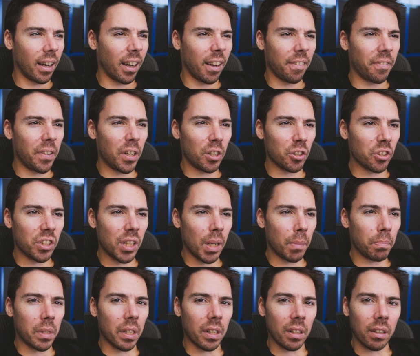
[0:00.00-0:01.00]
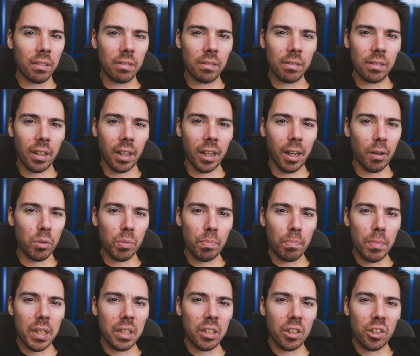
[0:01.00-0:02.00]
I felt something, like I was
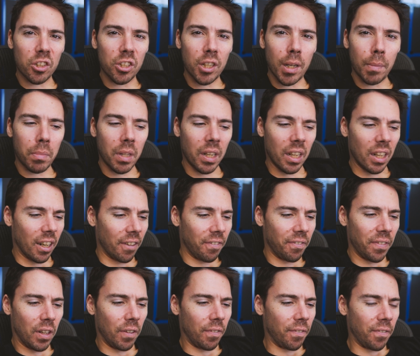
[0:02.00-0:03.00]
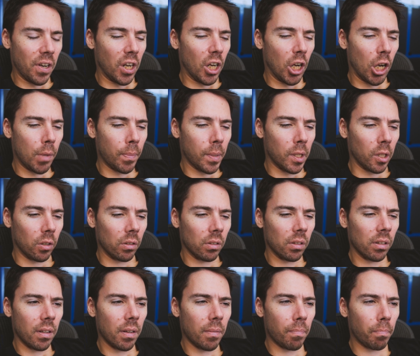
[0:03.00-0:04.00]
missing something, and I felt phenomenal.
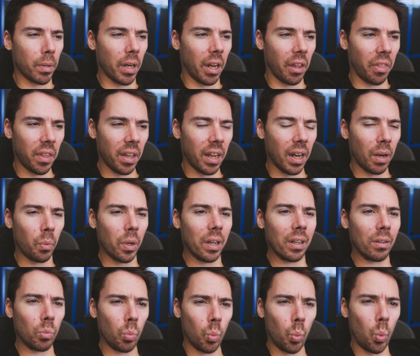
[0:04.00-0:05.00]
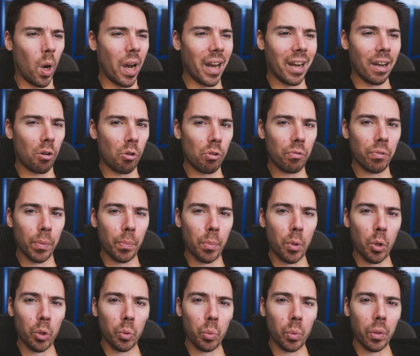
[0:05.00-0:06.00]
But I think I went way
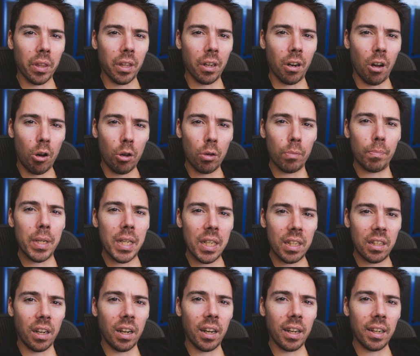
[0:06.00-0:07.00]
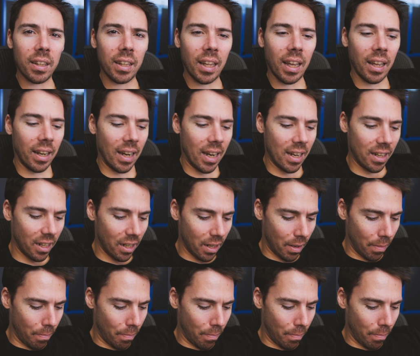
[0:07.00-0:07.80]
overboard with an all meat diet, and that ended